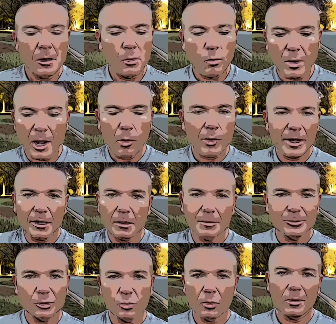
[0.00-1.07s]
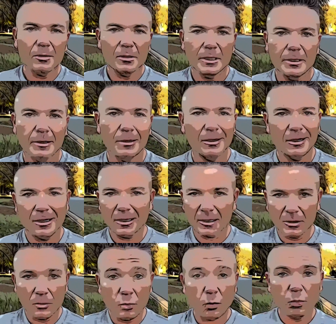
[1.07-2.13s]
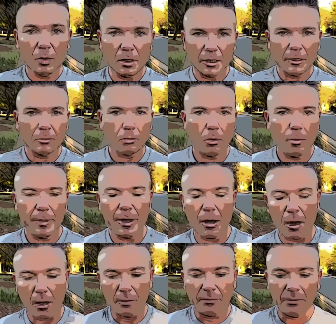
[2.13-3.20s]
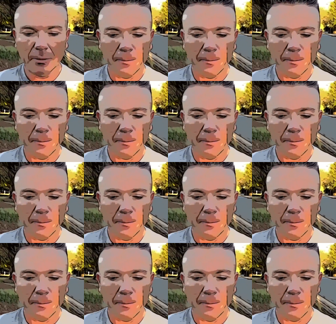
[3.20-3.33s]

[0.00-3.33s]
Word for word: when I wake up too early, it can really throw me off.